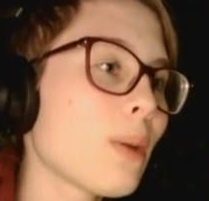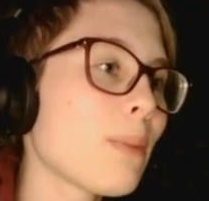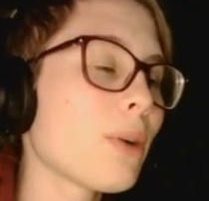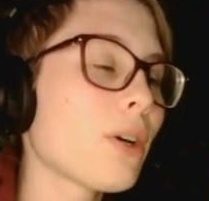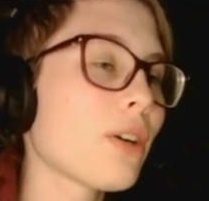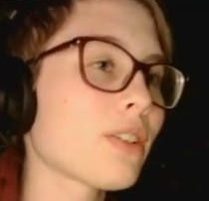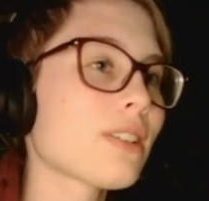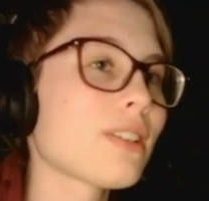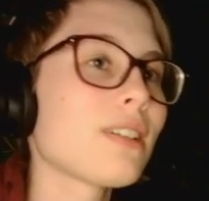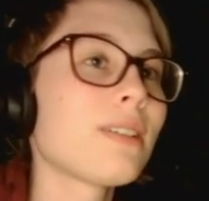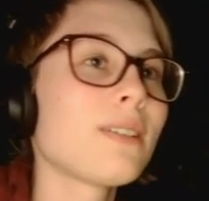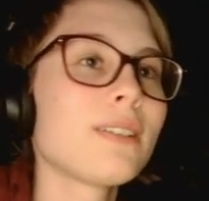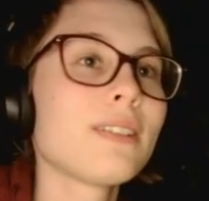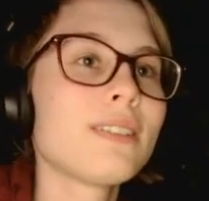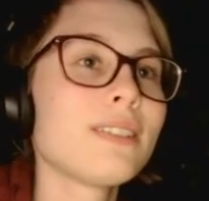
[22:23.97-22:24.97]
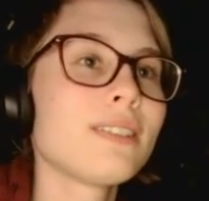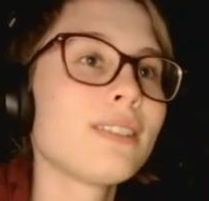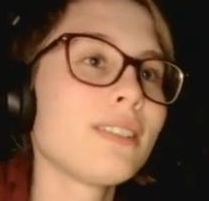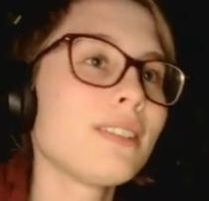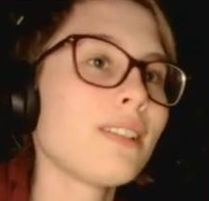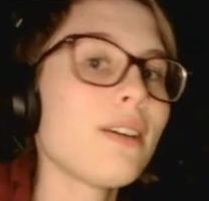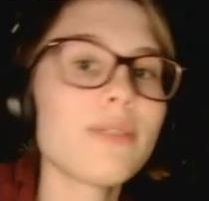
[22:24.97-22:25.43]
sweet perks.
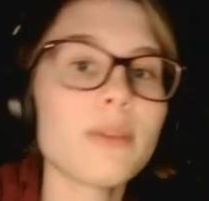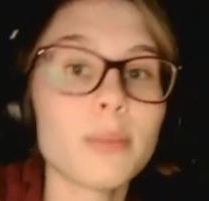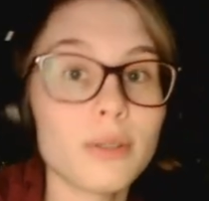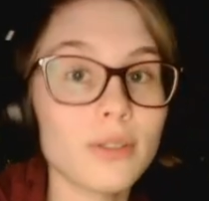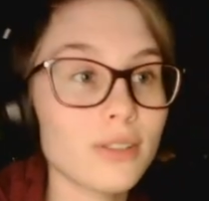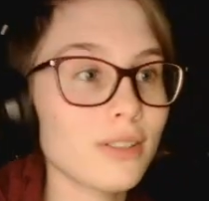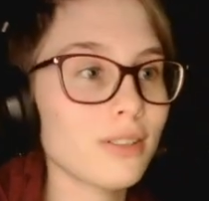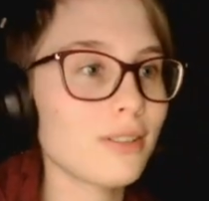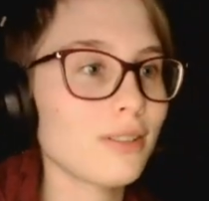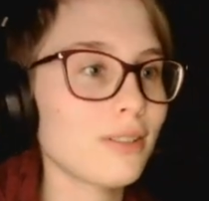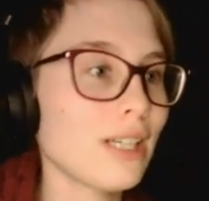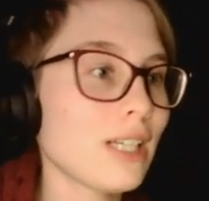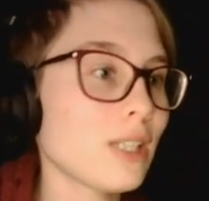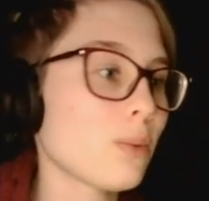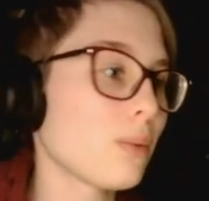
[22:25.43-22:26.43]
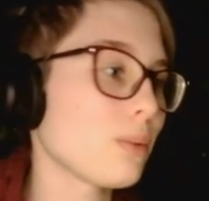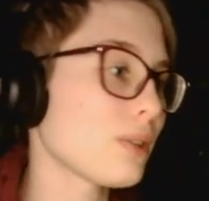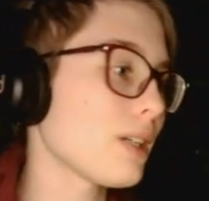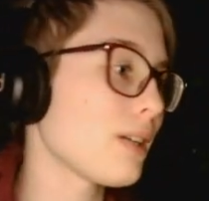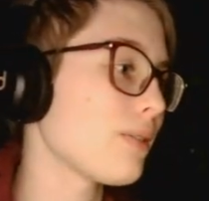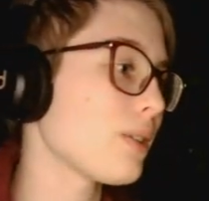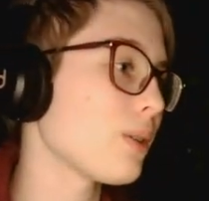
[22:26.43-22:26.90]
Love the perks. That's what will
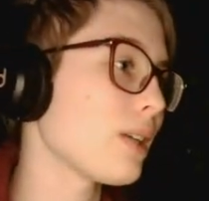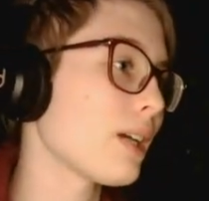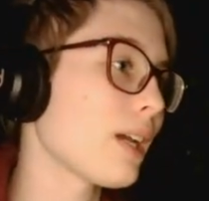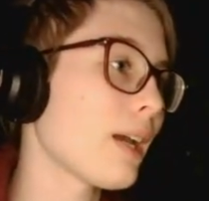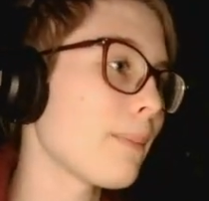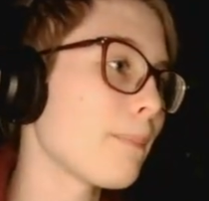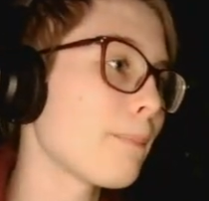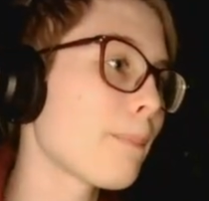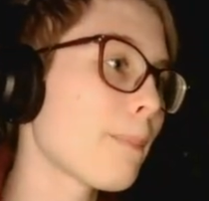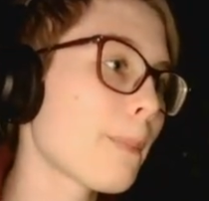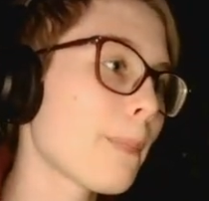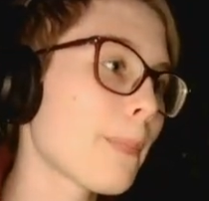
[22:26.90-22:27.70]
save you in a game.